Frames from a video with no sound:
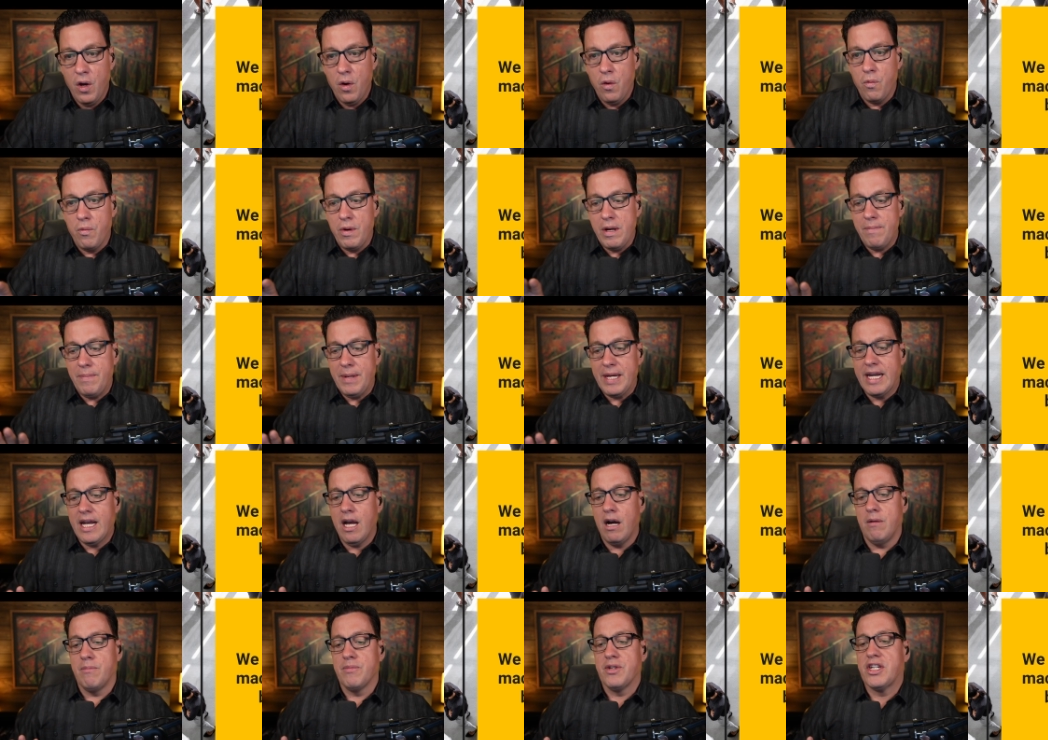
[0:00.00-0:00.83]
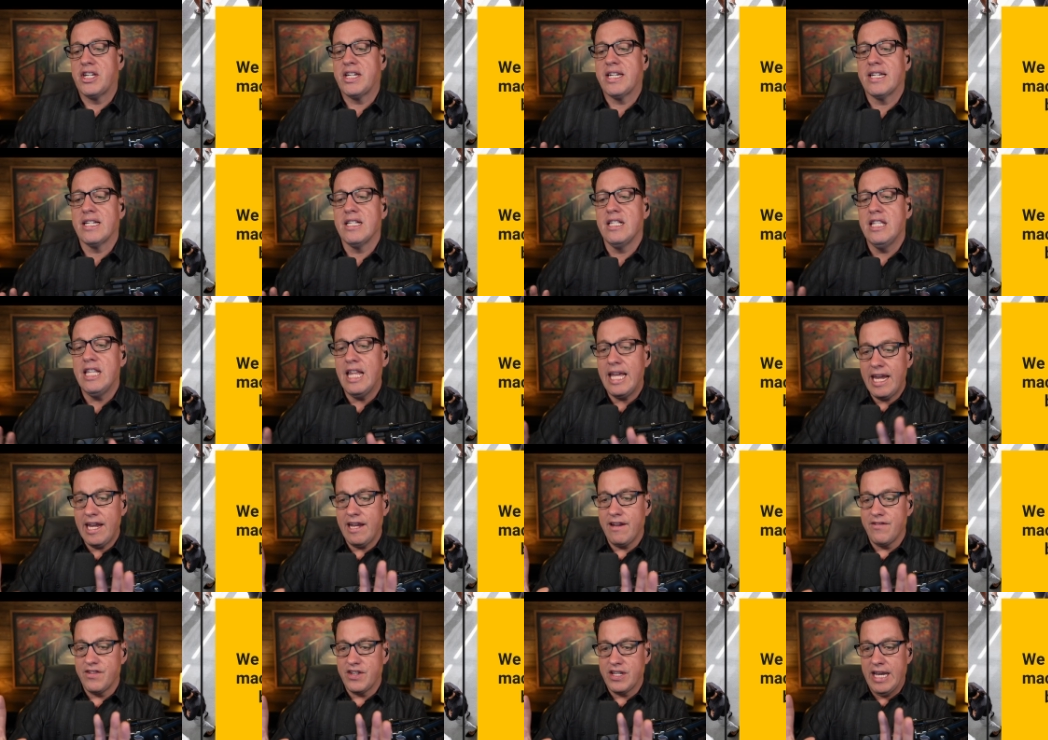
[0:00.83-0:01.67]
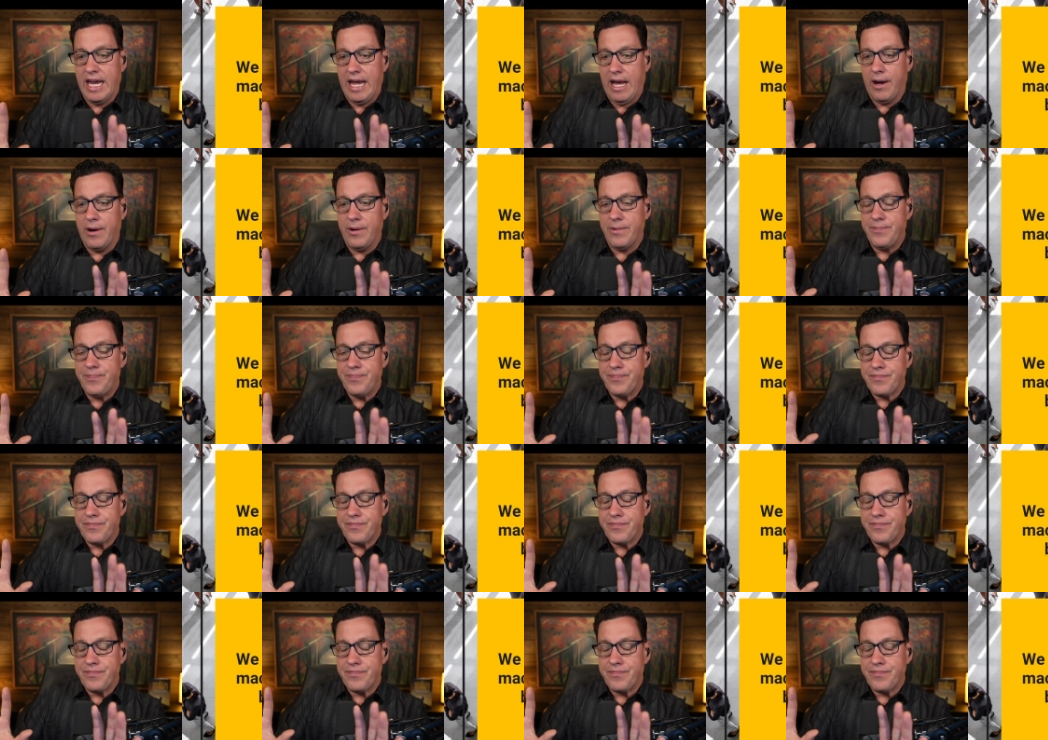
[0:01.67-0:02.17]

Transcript: we become slaves now